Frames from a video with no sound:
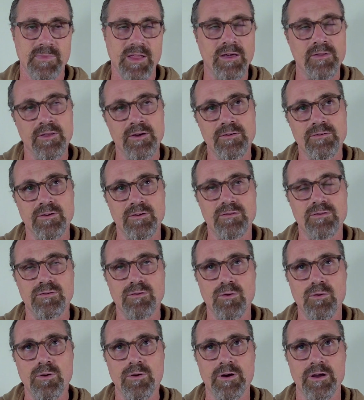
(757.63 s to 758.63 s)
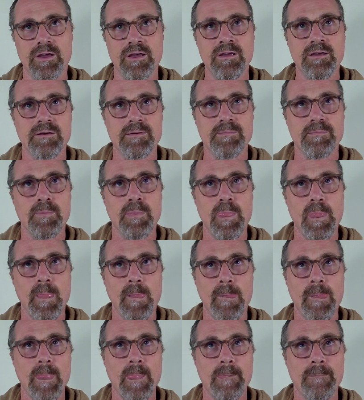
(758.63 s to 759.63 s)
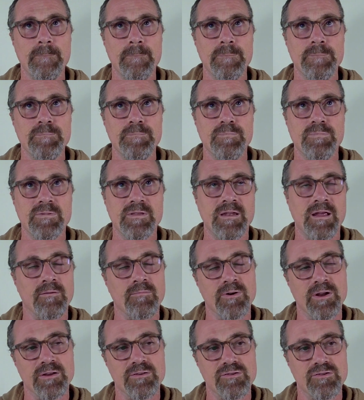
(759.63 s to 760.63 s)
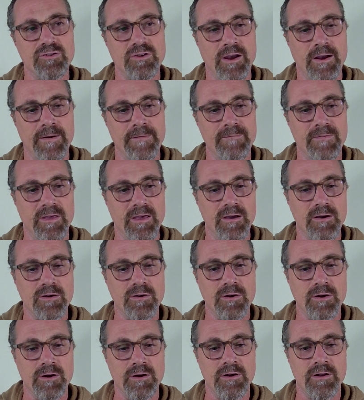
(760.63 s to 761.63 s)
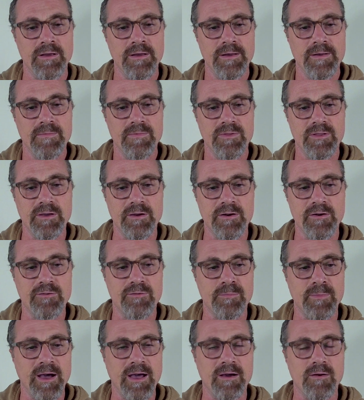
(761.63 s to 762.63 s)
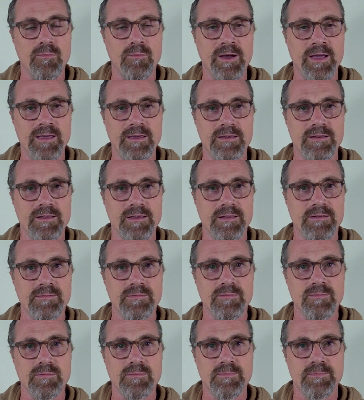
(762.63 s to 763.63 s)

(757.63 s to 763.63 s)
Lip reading: Now there's a story that I want to share that occurred the year of my awakening.